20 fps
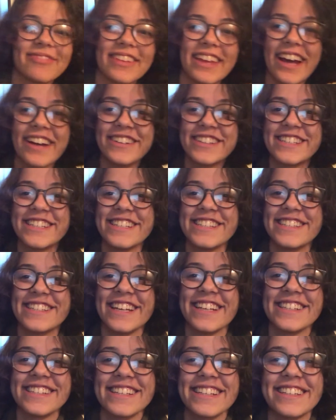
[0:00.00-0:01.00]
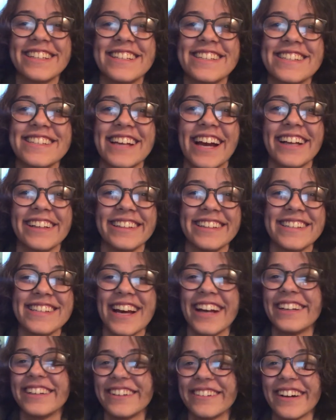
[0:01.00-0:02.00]
I was just dancing to silence.
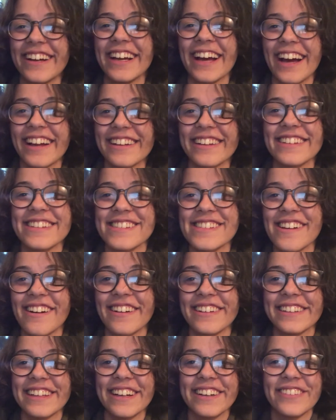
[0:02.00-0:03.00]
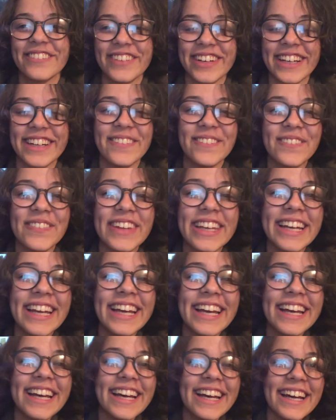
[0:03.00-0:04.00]
I know I added a song there, but
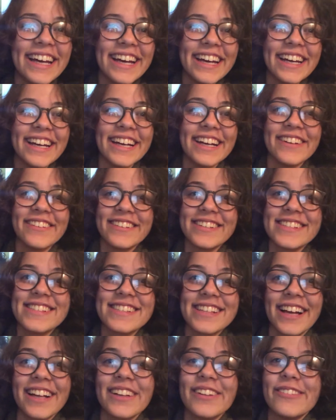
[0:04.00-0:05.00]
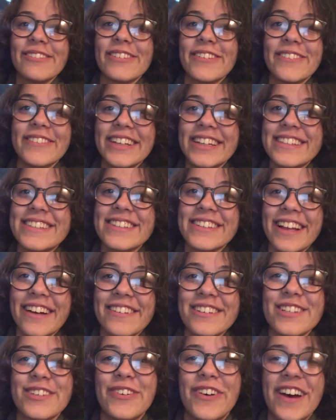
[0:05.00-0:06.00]
it was silent for me, so that
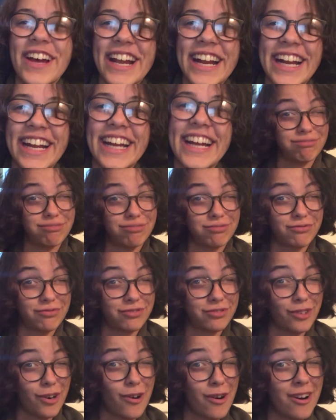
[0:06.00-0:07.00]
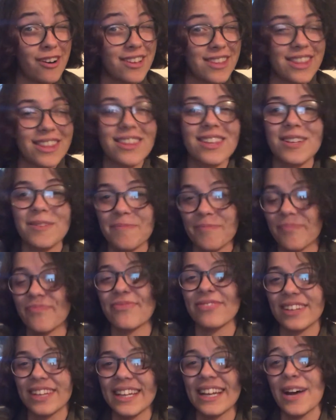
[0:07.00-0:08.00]
was funny. Fourth,
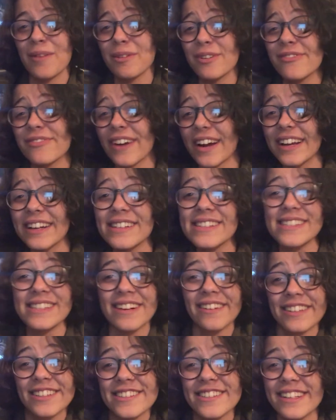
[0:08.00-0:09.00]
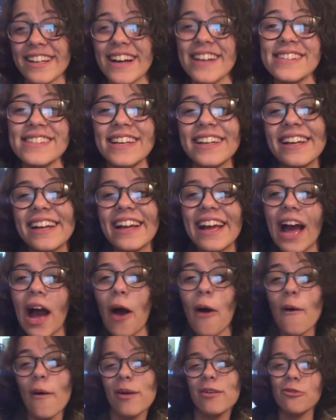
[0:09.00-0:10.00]
I'm in a finance college class, I can
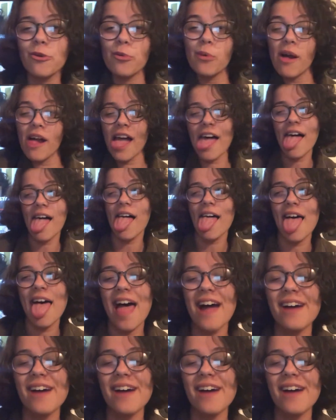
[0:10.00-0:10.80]
count. Eh.